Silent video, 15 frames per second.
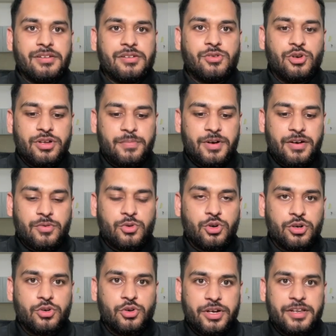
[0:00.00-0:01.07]
good
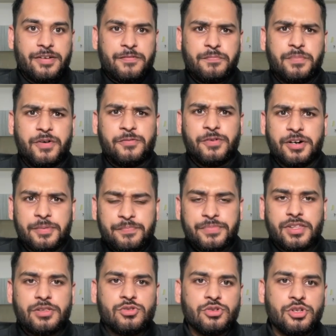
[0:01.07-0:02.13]
enough buffer
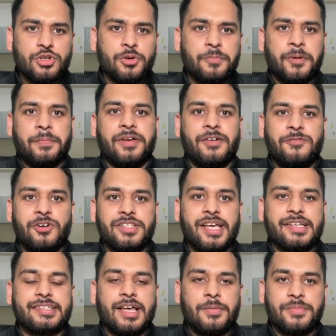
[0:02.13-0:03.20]
to prepare for the
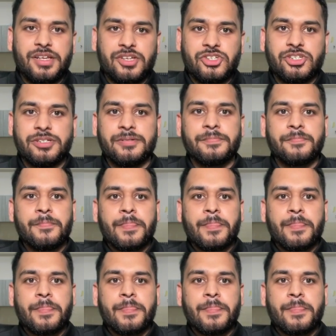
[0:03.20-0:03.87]
examination,